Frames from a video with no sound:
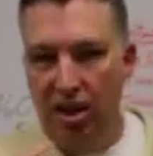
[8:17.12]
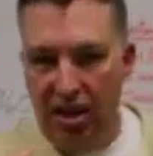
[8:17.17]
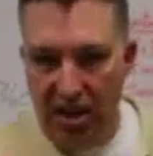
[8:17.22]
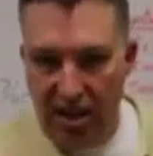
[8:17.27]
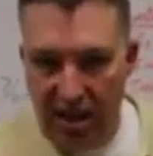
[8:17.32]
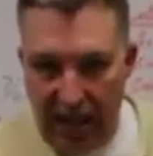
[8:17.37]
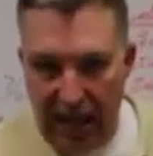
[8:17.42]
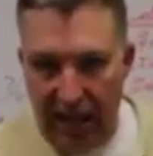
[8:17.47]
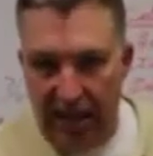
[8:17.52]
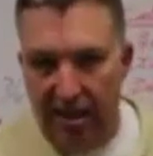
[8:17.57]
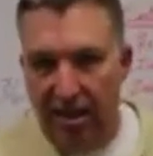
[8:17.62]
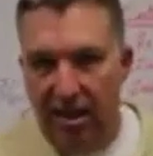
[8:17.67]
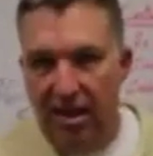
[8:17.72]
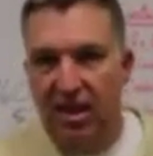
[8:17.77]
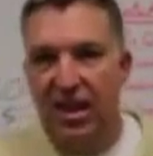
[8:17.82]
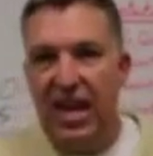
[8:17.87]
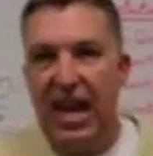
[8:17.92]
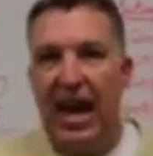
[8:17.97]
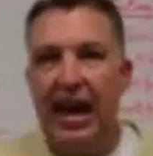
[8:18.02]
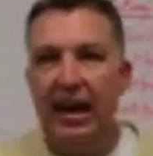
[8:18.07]
Can
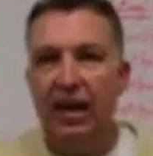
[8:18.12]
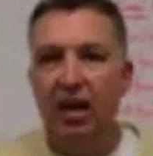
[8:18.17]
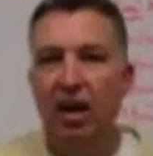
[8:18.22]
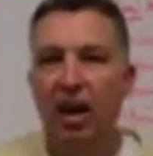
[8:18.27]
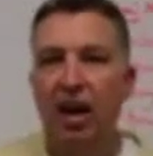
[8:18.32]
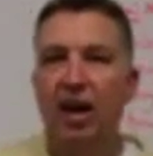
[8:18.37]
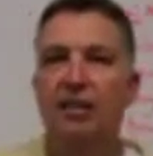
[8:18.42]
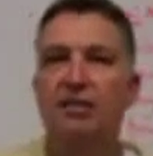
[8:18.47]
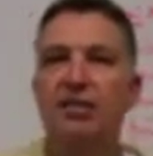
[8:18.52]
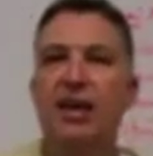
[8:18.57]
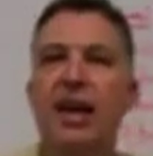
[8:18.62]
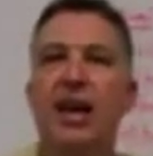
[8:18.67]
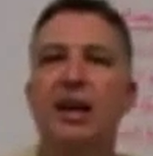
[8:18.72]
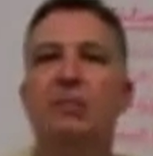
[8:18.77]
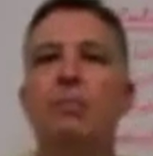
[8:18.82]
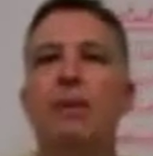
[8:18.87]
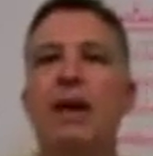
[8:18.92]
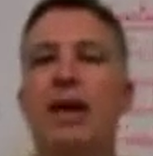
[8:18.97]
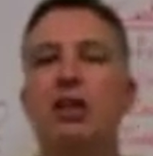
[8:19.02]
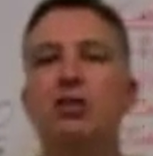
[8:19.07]
that
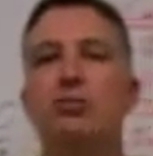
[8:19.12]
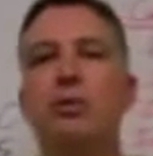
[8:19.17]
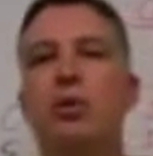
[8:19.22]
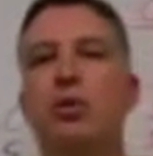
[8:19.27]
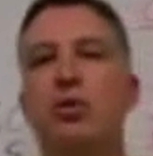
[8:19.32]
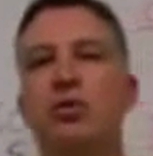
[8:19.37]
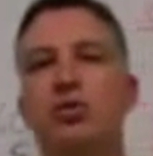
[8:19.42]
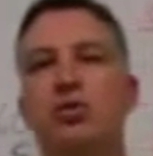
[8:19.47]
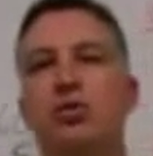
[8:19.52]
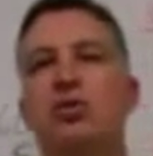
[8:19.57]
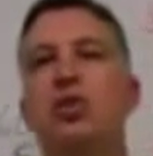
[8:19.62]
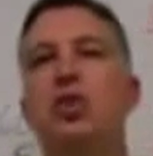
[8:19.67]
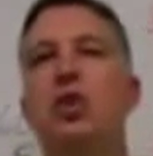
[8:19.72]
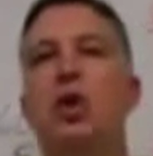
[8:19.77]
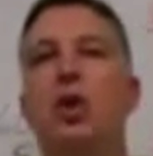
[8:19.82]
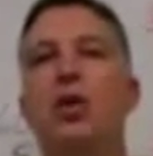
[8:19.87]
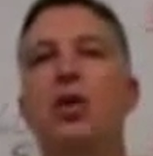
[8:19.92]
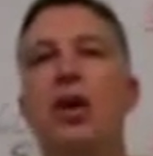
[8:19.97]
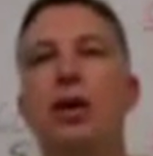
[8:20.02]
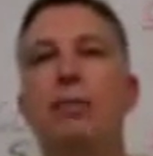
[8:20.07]
contact management or
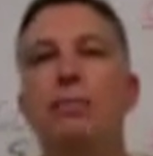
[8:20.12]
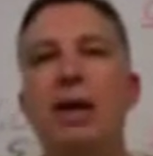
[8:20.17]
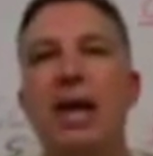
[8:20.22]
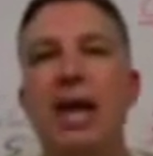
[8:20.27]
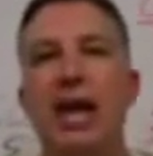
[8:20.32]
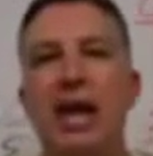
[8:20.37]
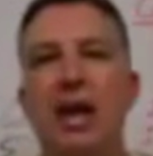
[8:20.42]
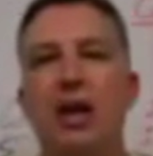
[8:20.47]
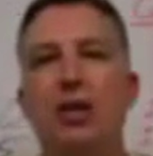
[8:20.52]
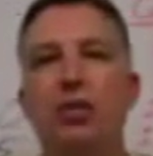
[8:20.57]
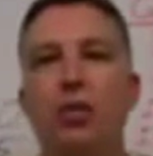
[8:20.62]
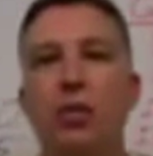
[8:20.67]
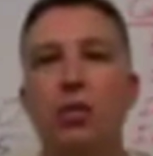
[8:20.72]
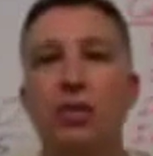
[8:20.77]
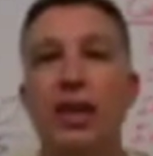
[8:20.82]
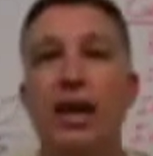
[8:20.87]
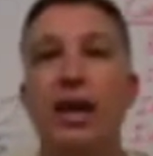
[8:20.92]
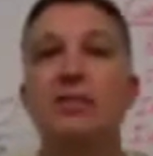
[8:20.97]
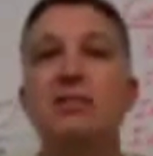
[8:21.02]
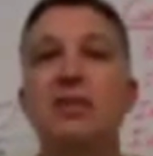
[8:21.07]
CRM handle
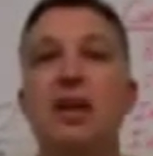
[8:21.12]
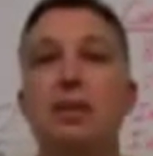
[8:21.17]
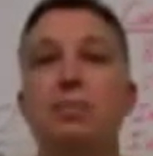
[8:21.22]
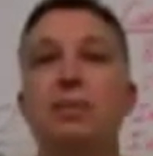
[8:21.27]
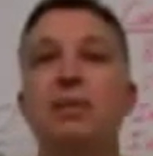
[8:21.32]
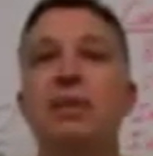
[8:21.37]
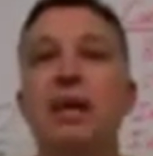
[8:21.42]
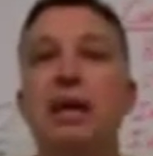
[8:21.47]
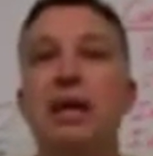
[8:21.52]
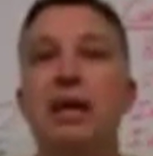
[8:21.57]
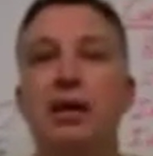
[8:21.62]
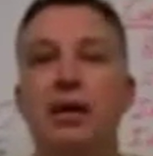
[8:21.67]
that type of data?